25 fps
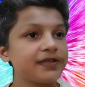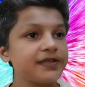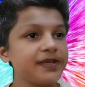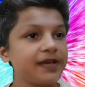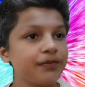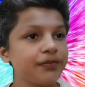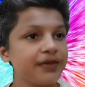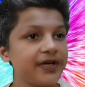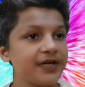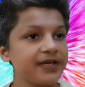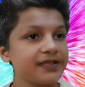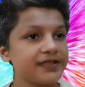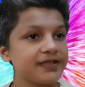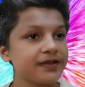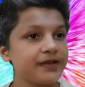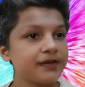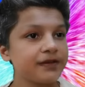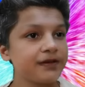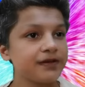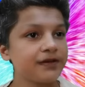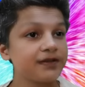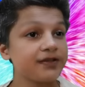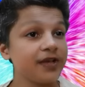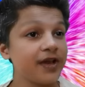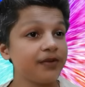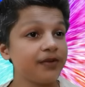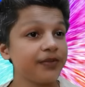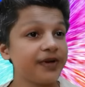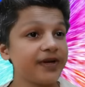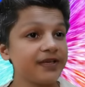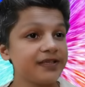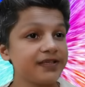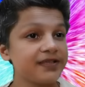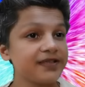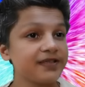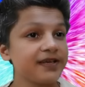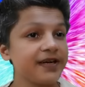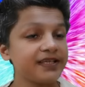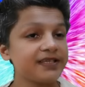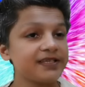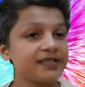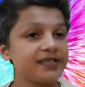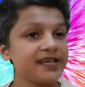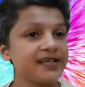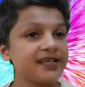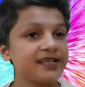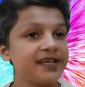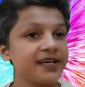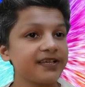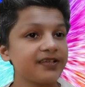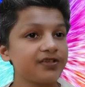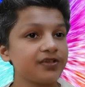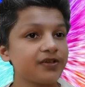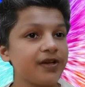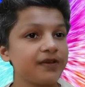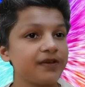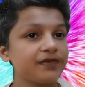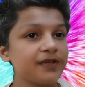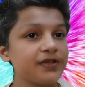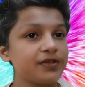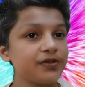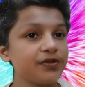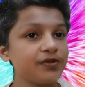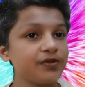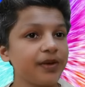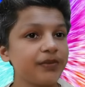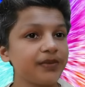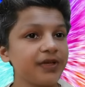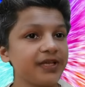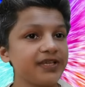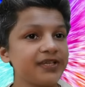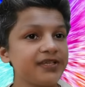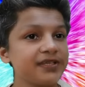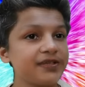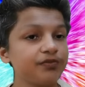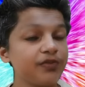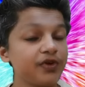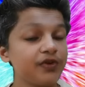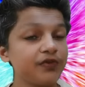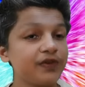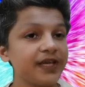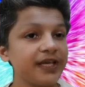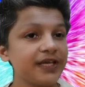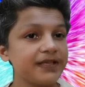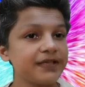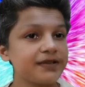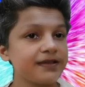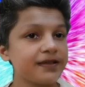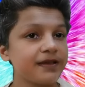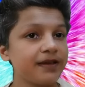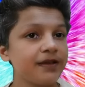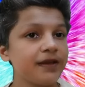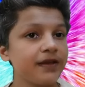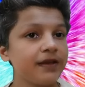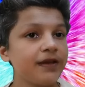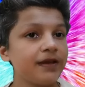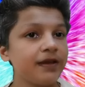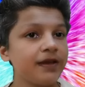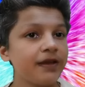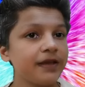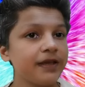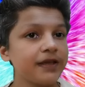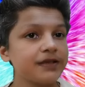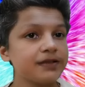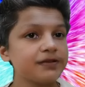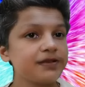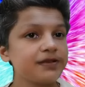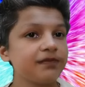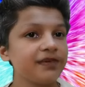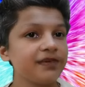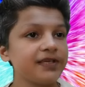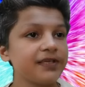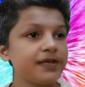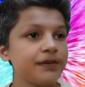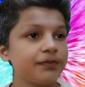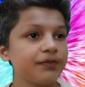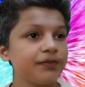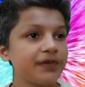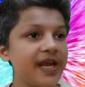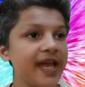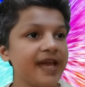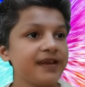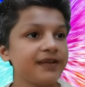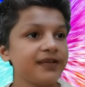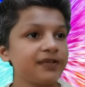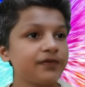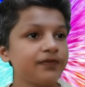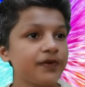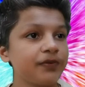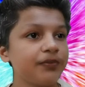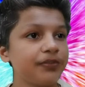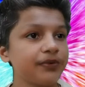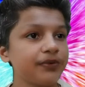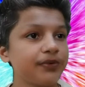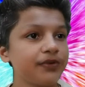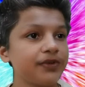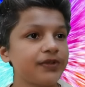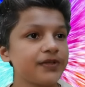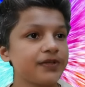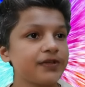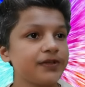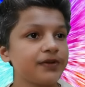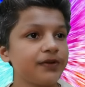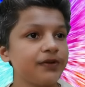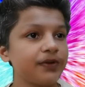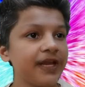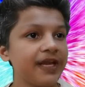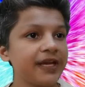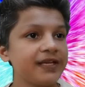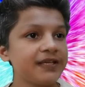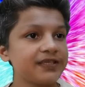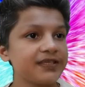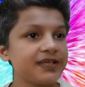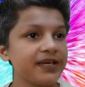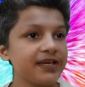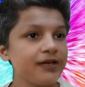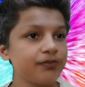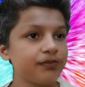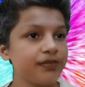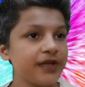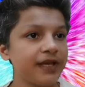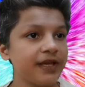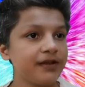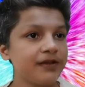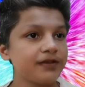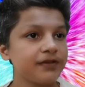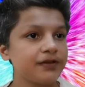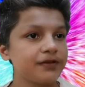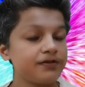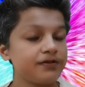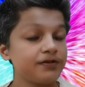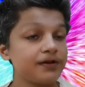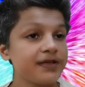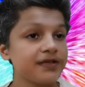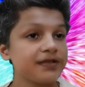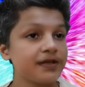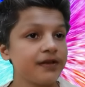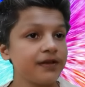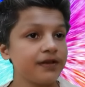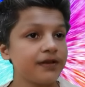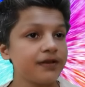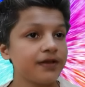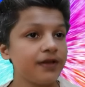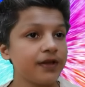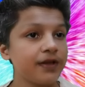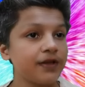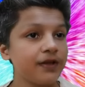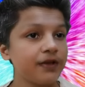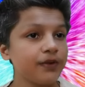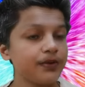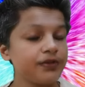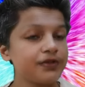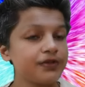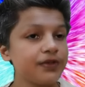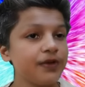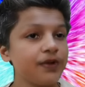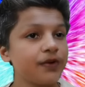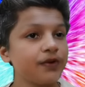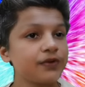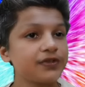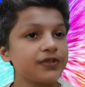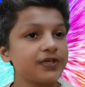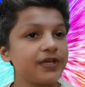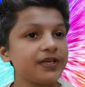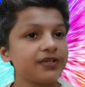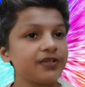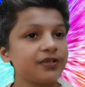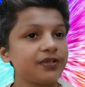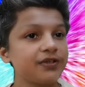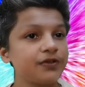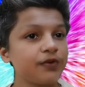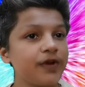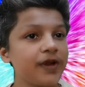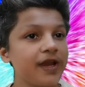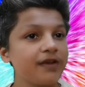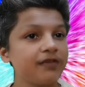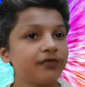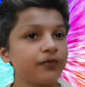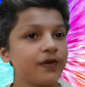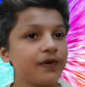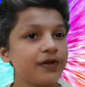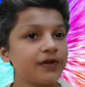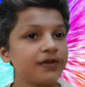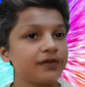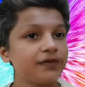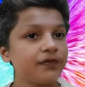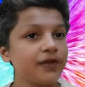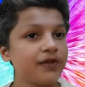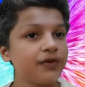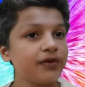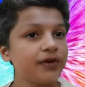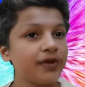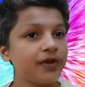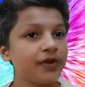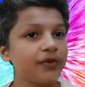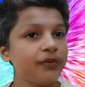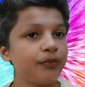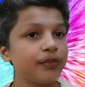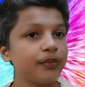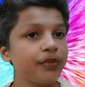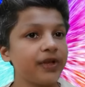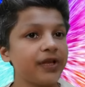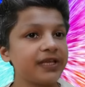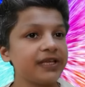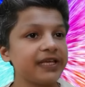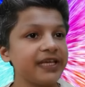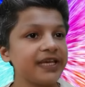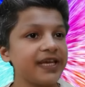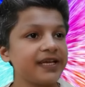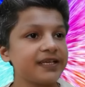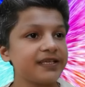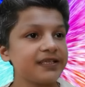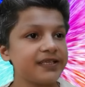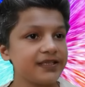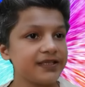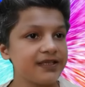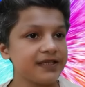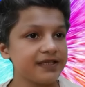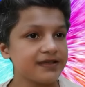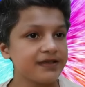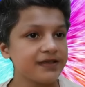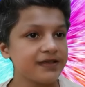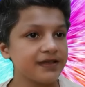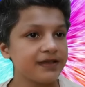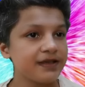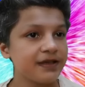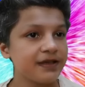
Sommers. Sommers, the writer and director of the two Mummies movies, is given some credit for both the story and screenplay. So Russell, who is no stranger to have worked with bulky actors,